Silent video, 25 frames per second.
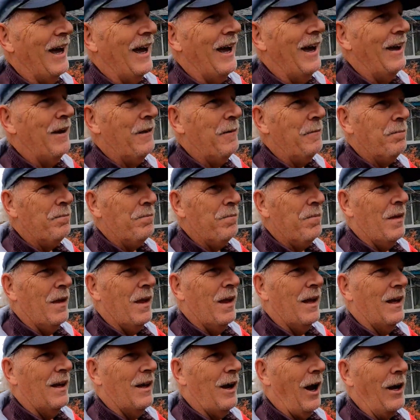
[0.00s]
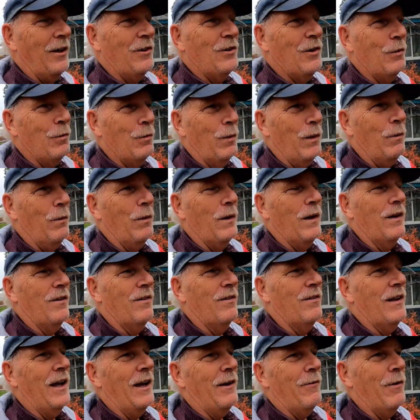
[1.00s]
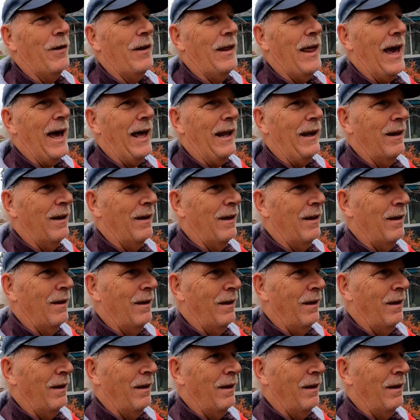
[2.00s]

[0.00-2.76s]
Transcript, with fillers: And uh, gosh, if we would have stuck with that,